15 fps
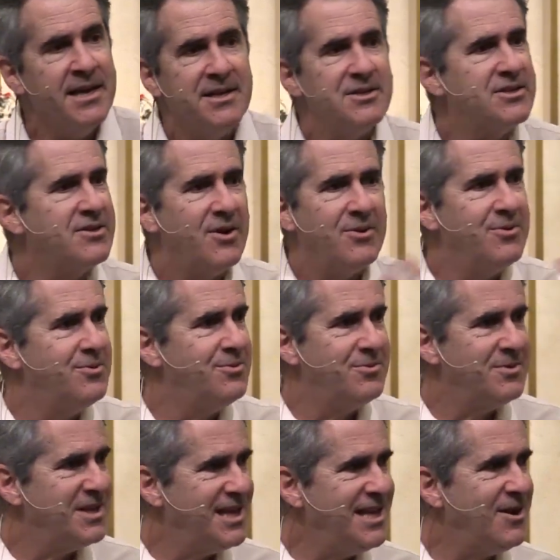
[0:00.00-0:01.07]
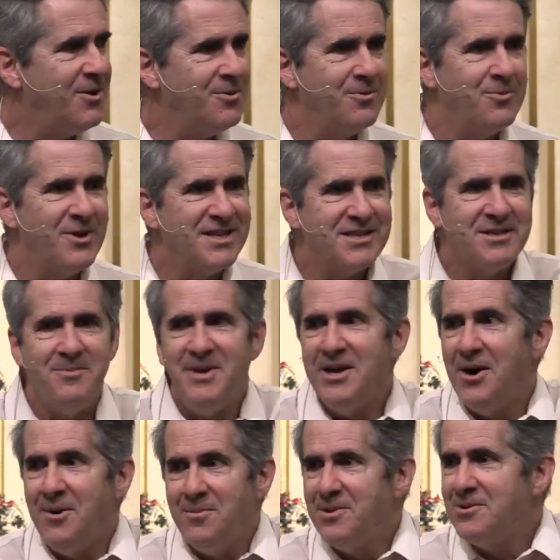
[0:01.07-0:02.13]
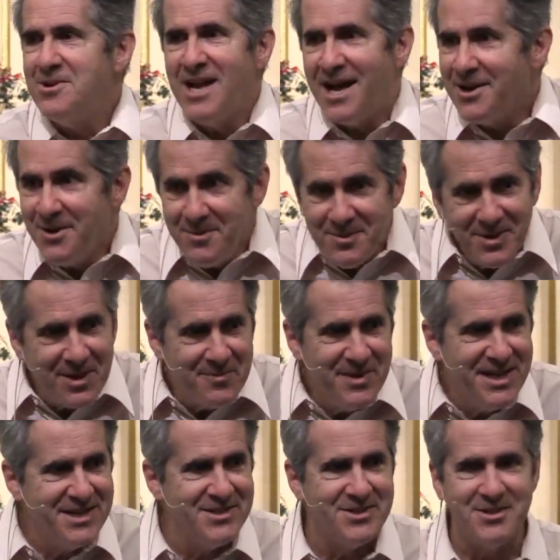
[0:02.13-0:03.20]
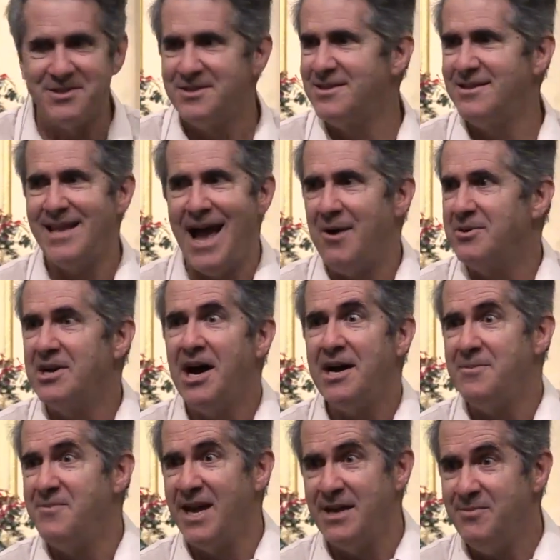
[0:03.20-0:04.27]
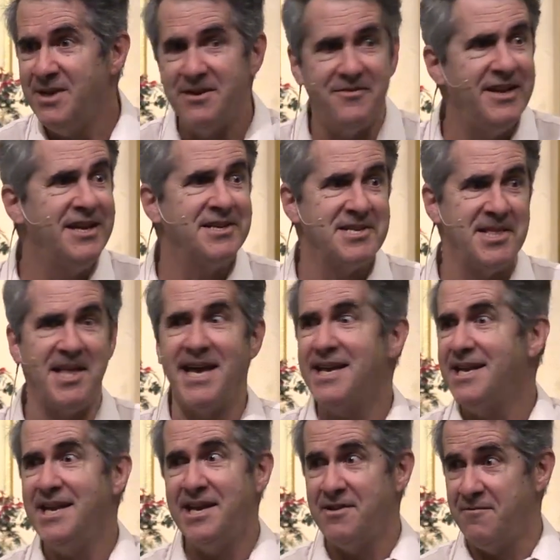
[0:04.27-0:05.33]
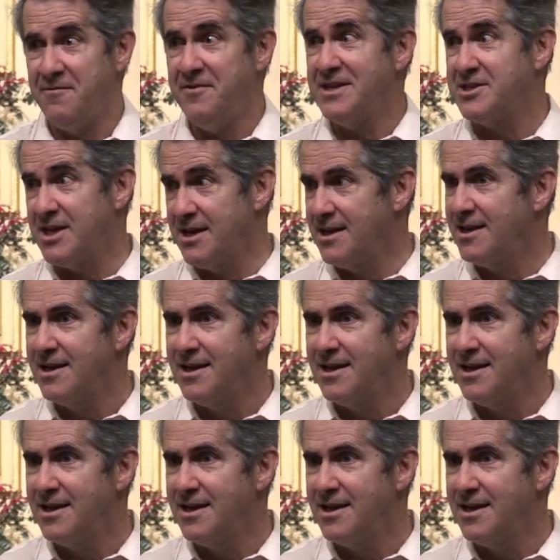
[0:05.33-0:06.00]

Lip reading: So, you know, what's to be humble or not humble? I mean, it's just how God made me, and if He doesn't like it, He can fix it.